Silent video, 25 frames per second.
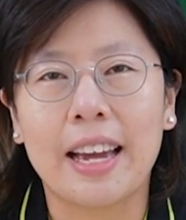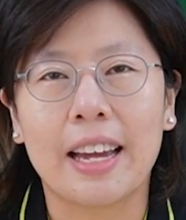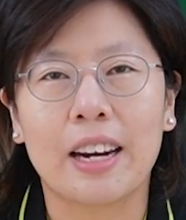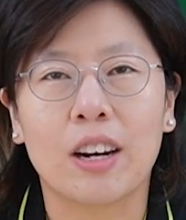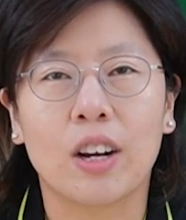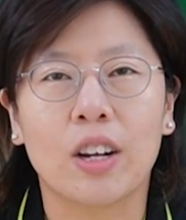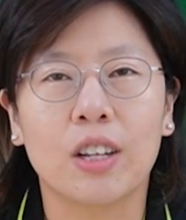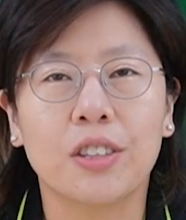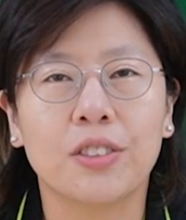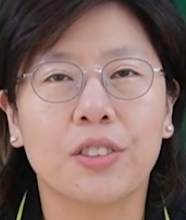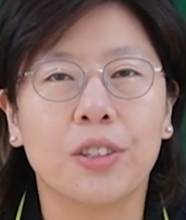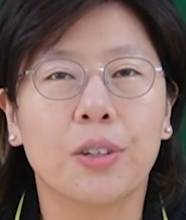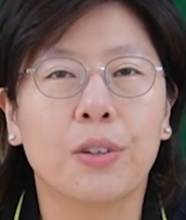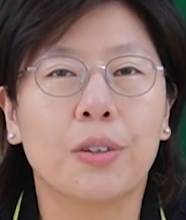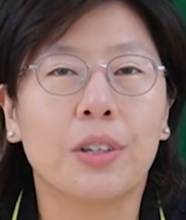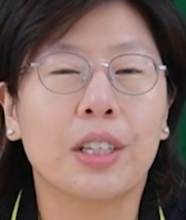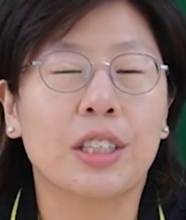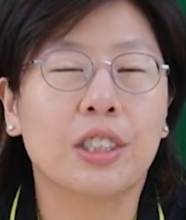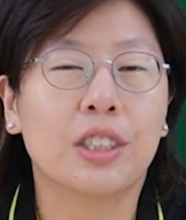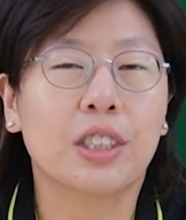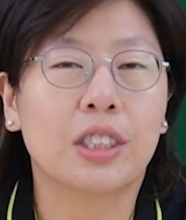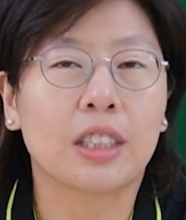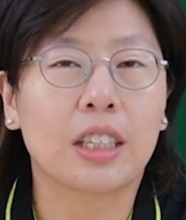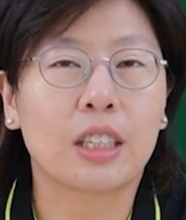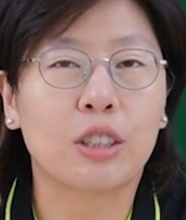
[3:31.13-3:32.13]
And also
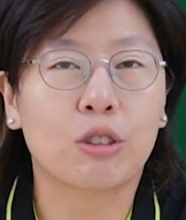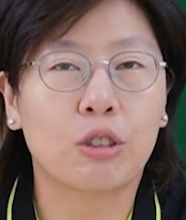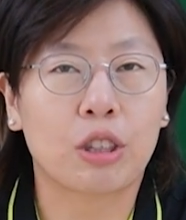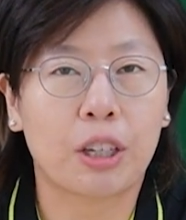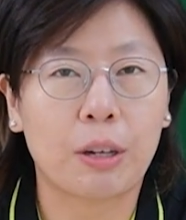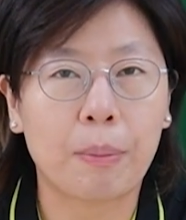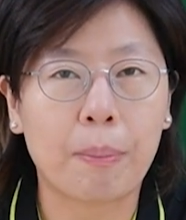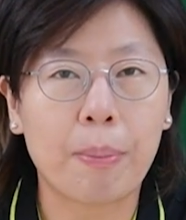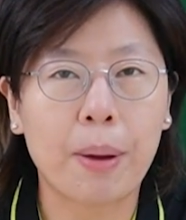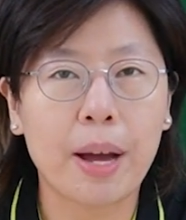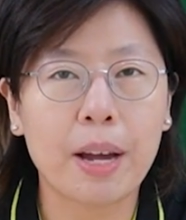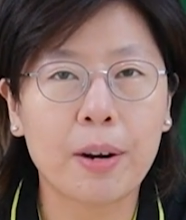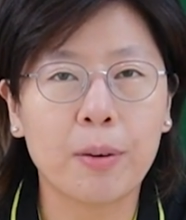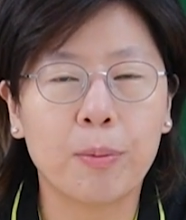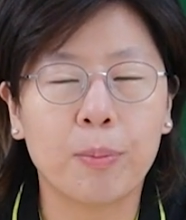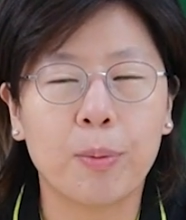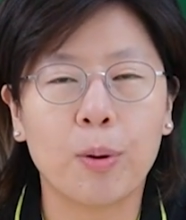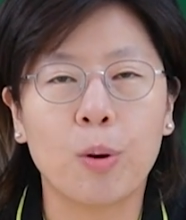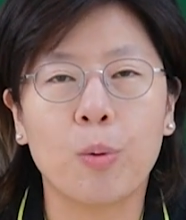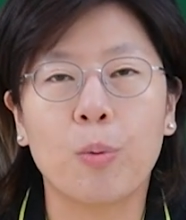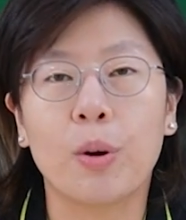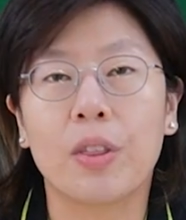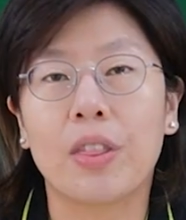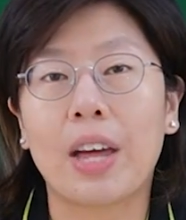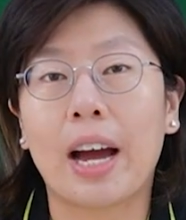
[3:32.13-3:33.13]
it's
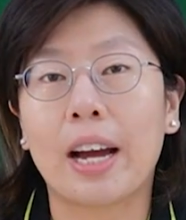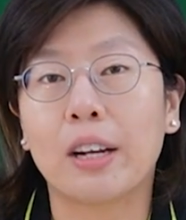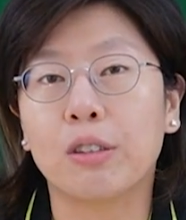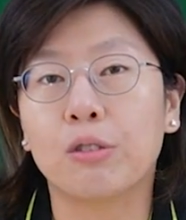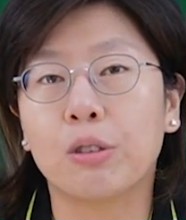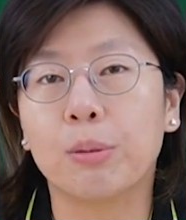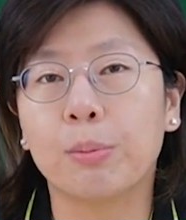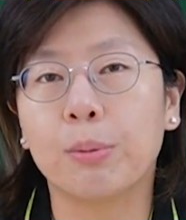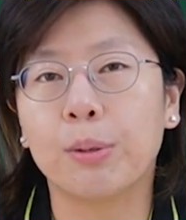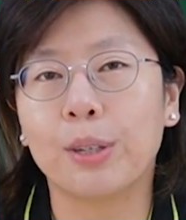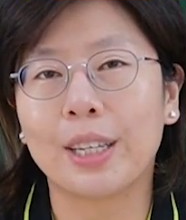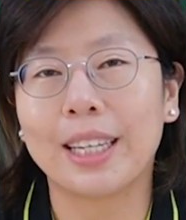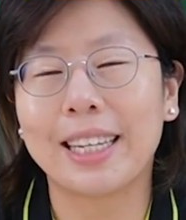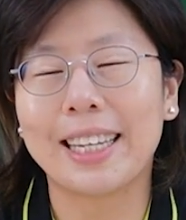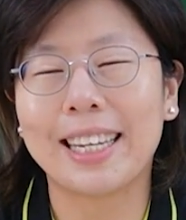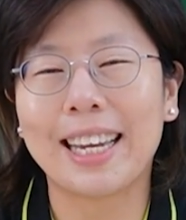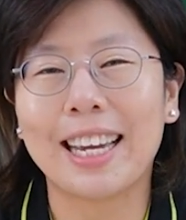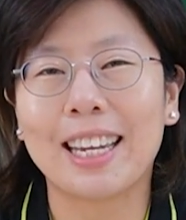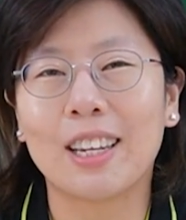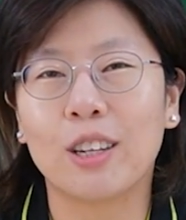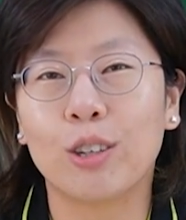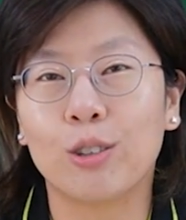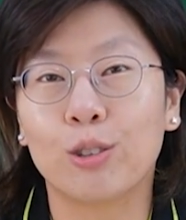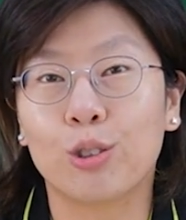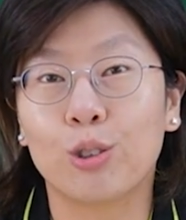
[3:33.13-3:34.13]
compatible with
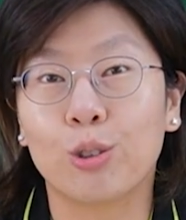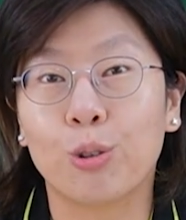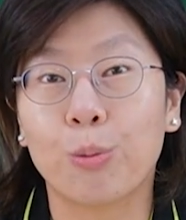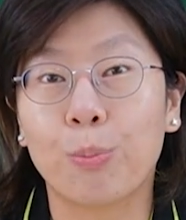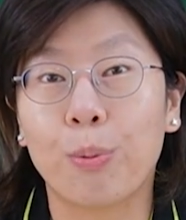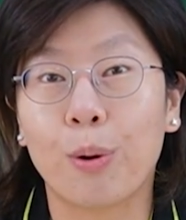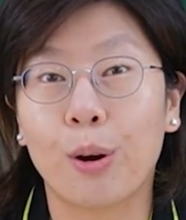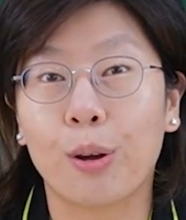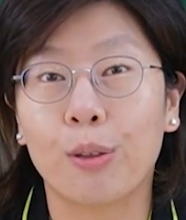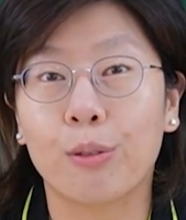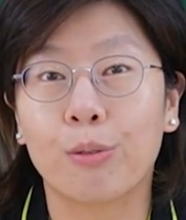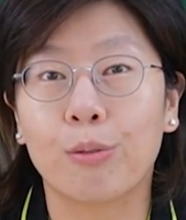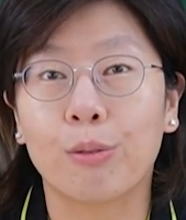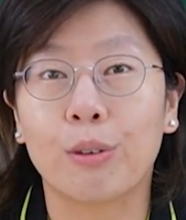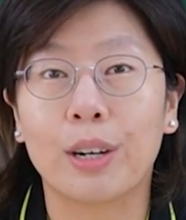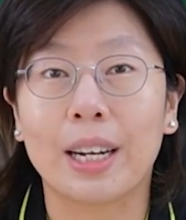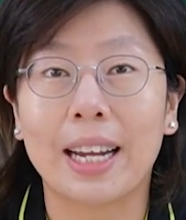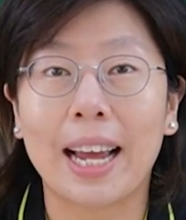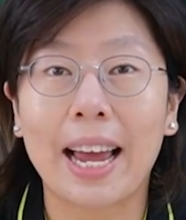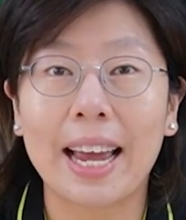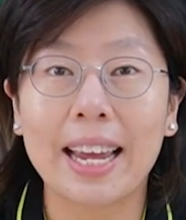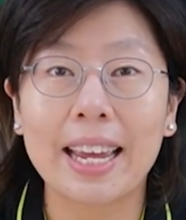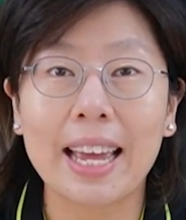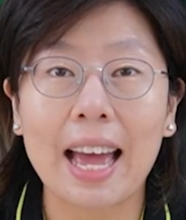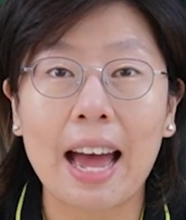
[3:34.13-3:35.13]
IEEE
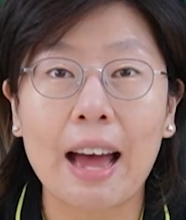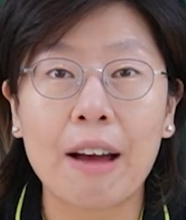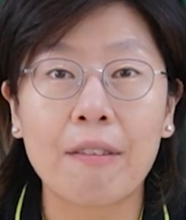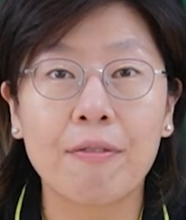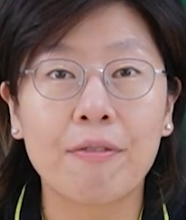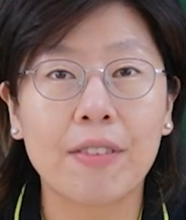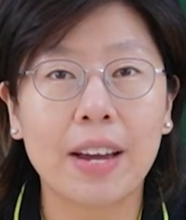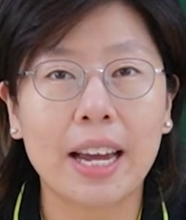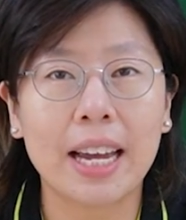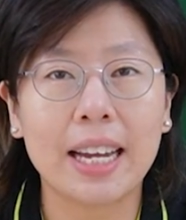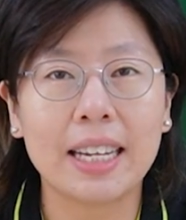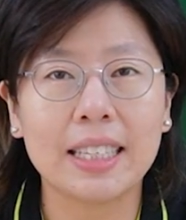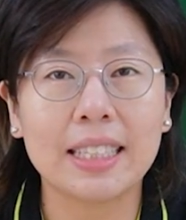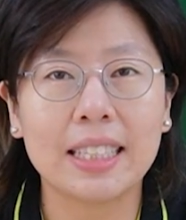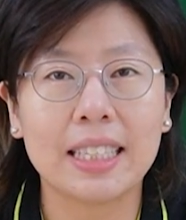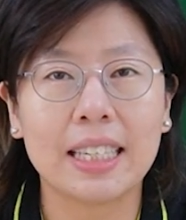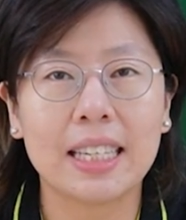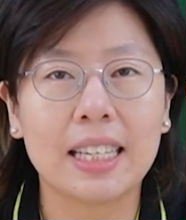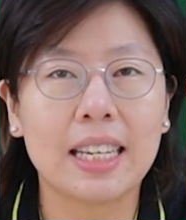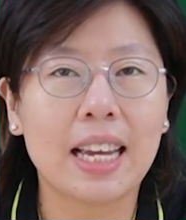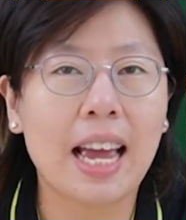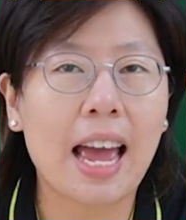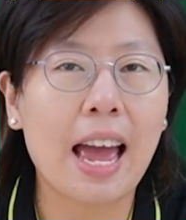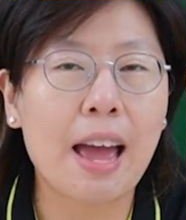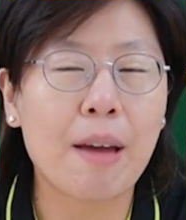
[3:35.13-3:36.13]
802.3 AF,
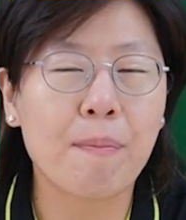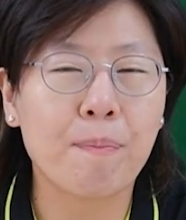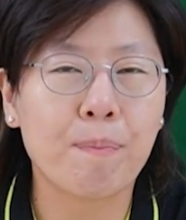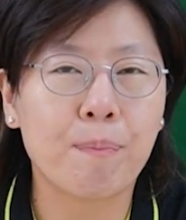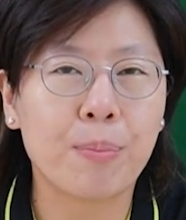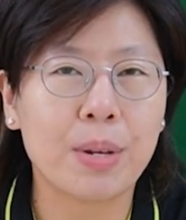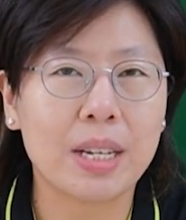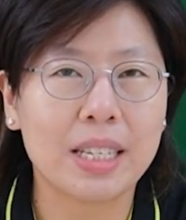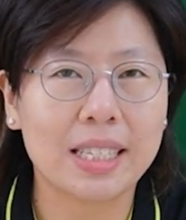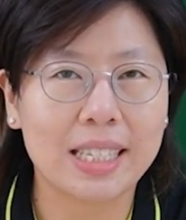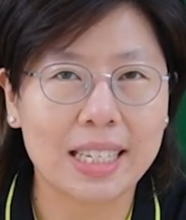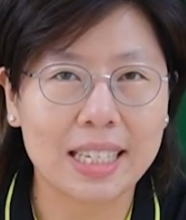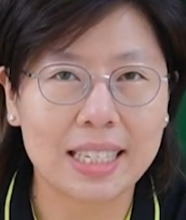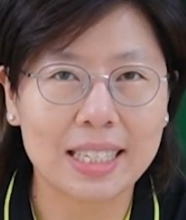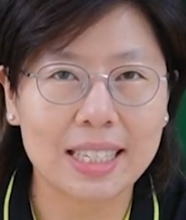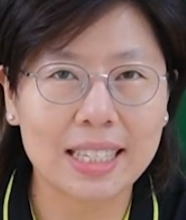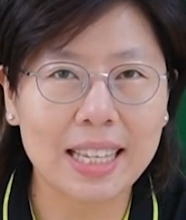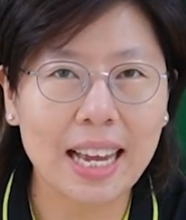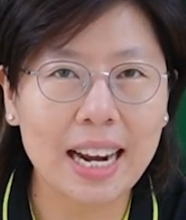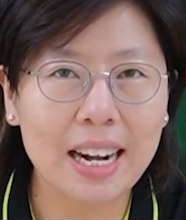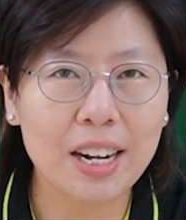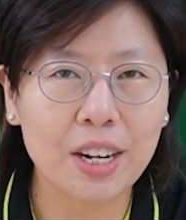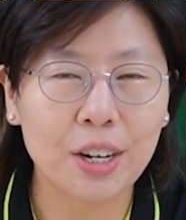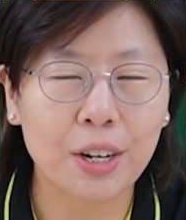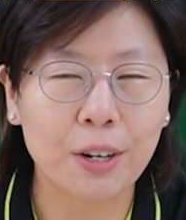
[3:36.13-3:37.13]
AT, and BT
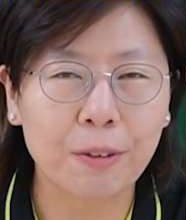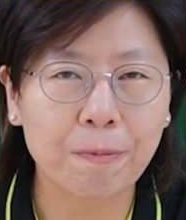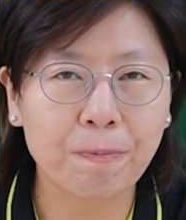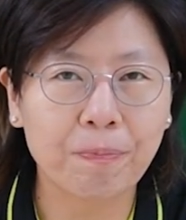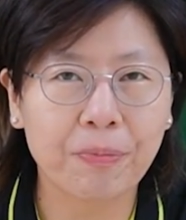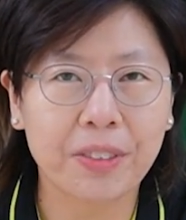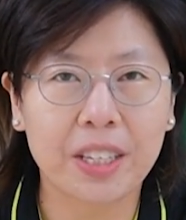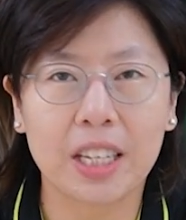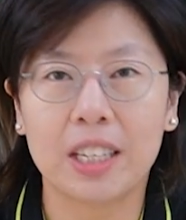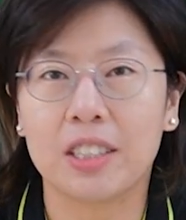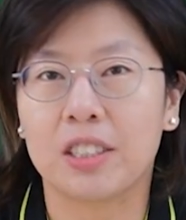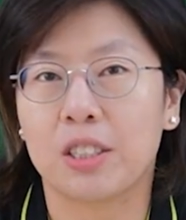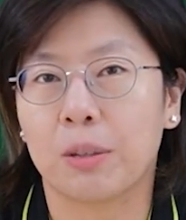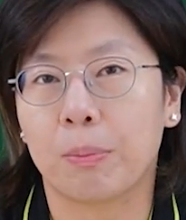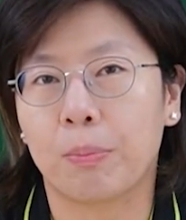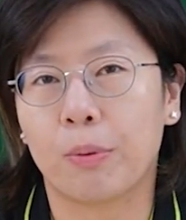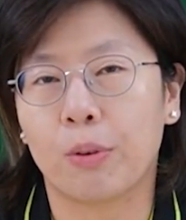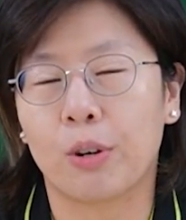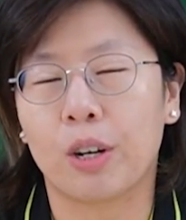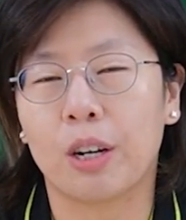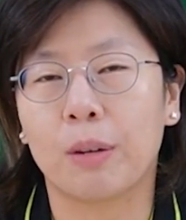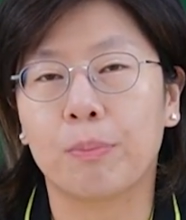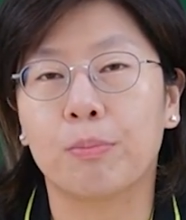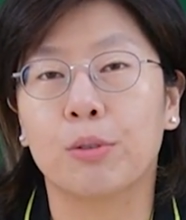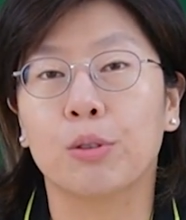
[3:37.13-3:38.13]
standard can
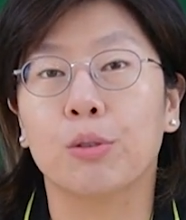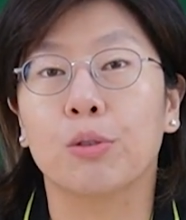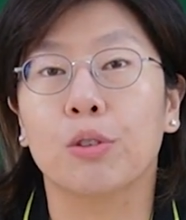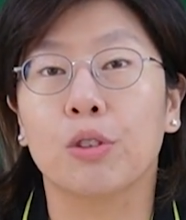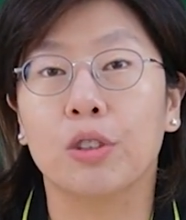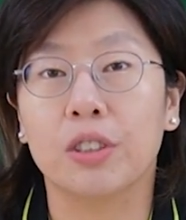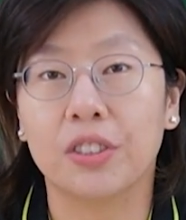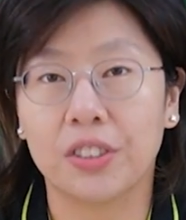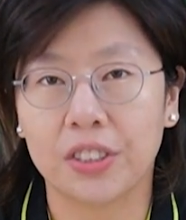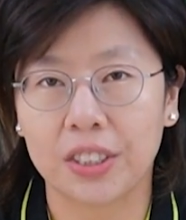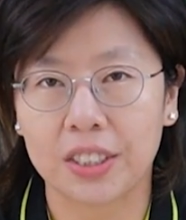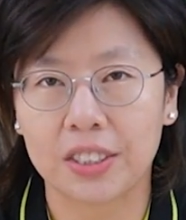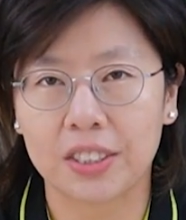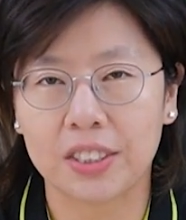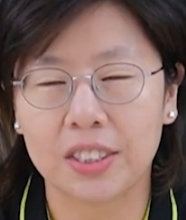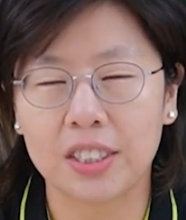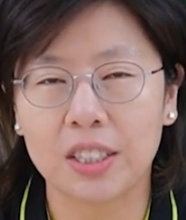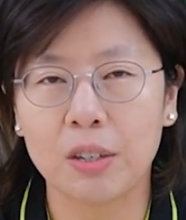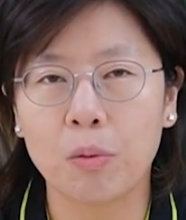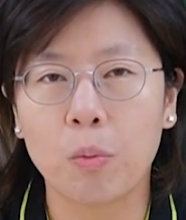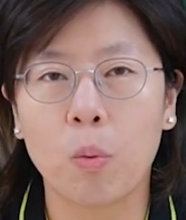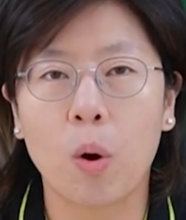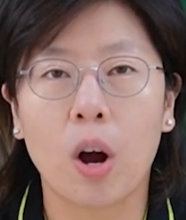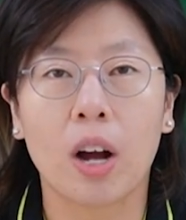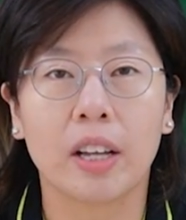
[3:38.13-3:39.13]
support up to
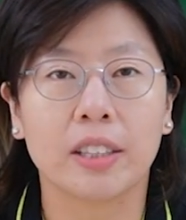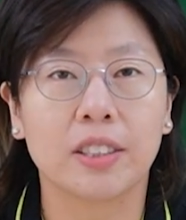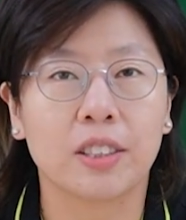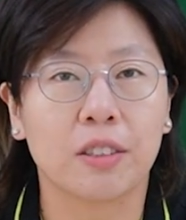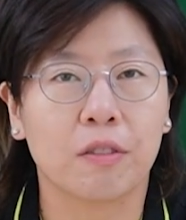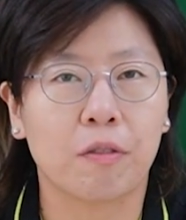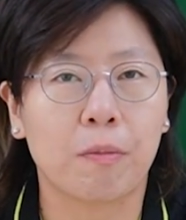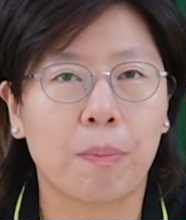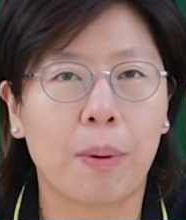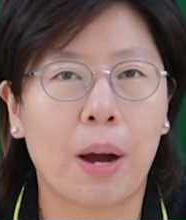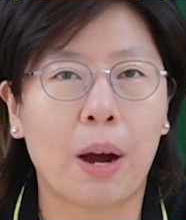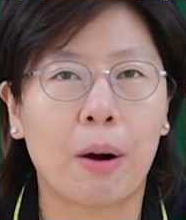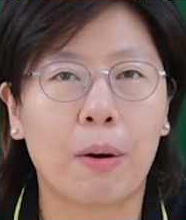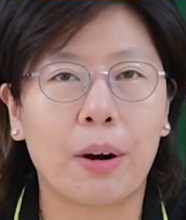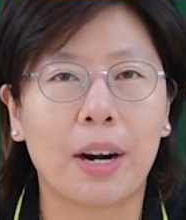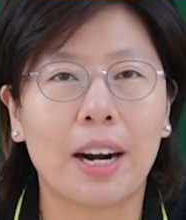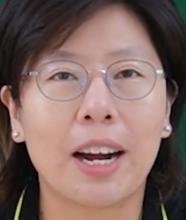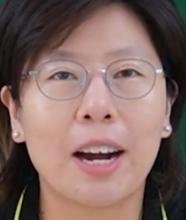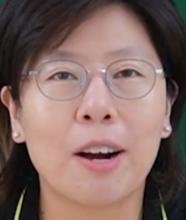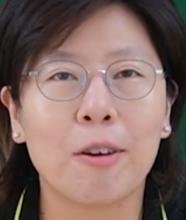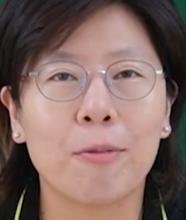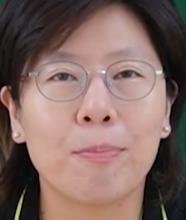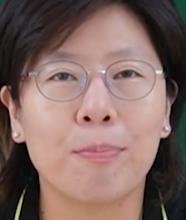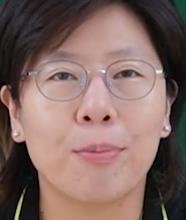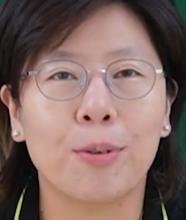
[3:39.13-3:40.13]
60 watts of power
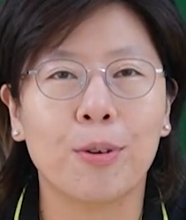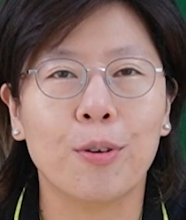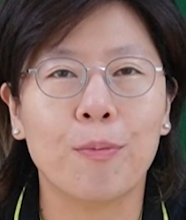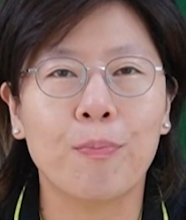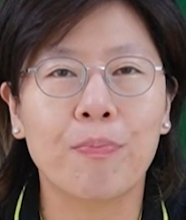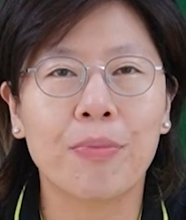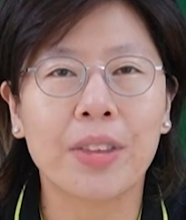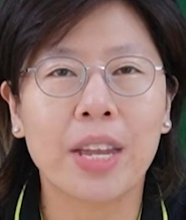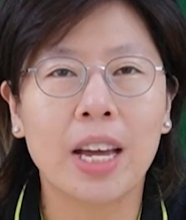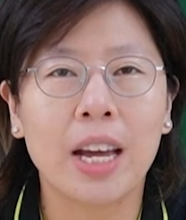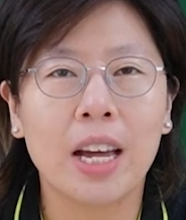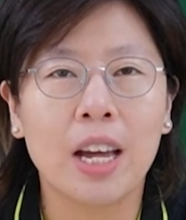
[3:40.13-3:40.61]
output.